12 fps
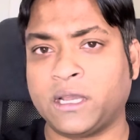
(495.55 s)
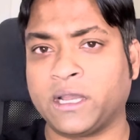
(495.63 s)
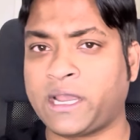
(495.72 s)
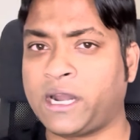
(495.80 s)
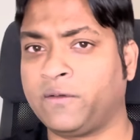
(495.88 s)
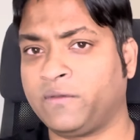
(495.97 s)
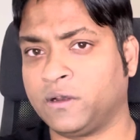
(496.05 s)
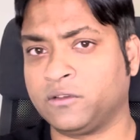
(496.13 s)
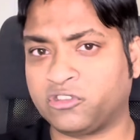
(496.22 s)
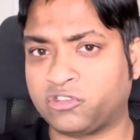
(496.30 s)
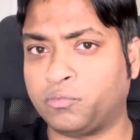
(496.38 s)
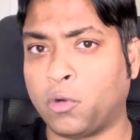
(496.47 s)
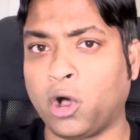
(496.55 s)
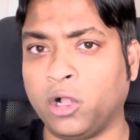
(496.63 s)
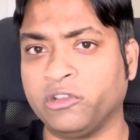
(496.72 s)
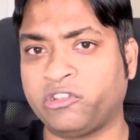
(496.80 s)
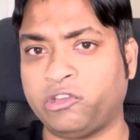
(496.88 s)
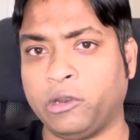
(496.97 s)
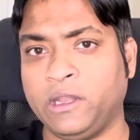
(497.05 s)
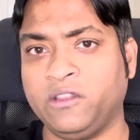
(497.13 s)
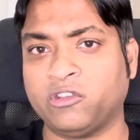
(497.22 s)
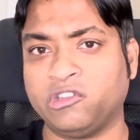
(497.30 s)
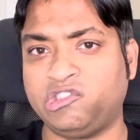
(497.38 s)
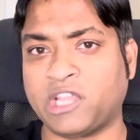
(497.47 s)
a kind of a small
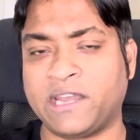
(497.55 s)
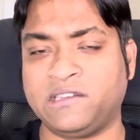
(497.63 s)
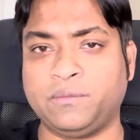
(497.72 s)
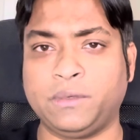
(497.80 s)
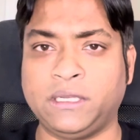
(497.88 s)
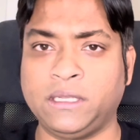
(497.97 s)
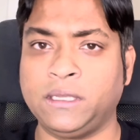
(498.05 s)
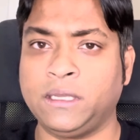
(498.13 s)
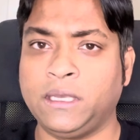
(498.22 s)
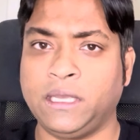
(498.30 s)
series on ChatGPT